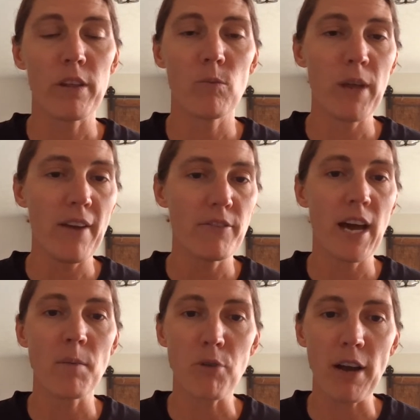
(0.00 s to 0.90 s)
we have
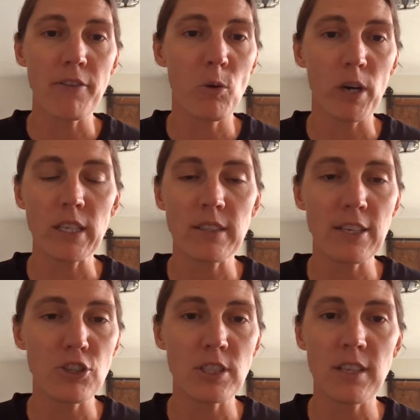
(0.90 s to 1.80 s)
nonprofit
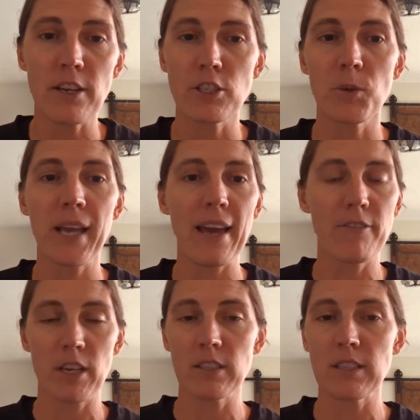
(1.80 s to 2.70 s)
organizations that are doing
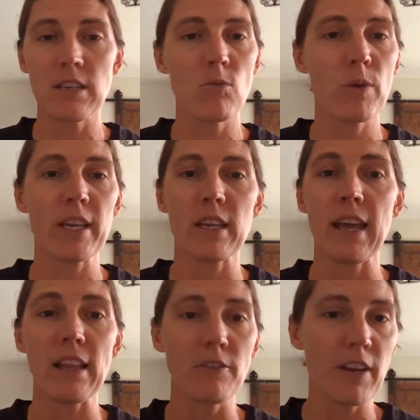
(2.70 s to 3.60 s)
advocacy. We can
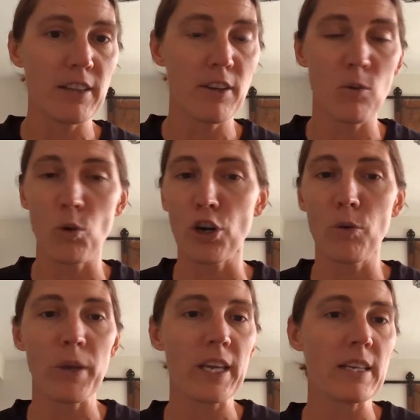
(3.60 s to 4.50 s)
elevate their work.
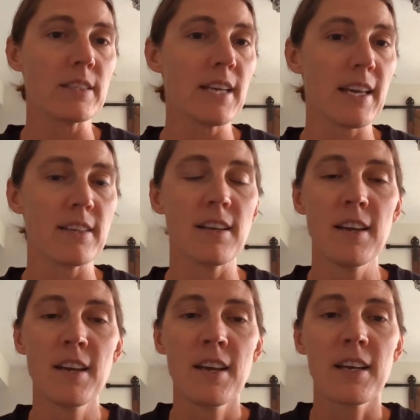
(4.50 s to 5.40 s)
We can attend
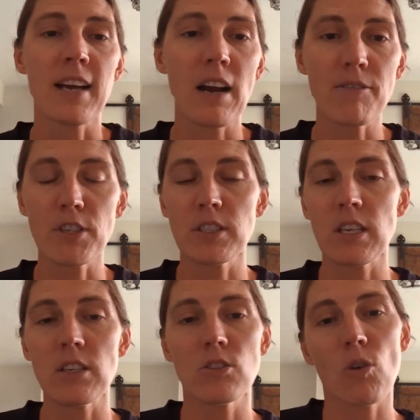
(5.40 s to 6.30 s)

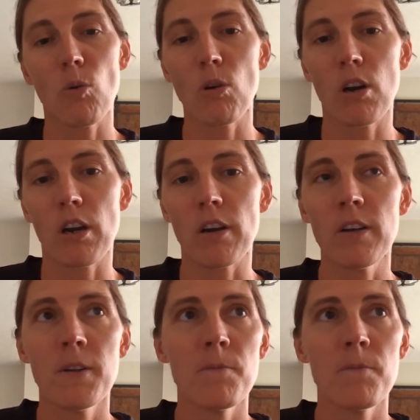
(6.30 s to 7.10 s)
conferences or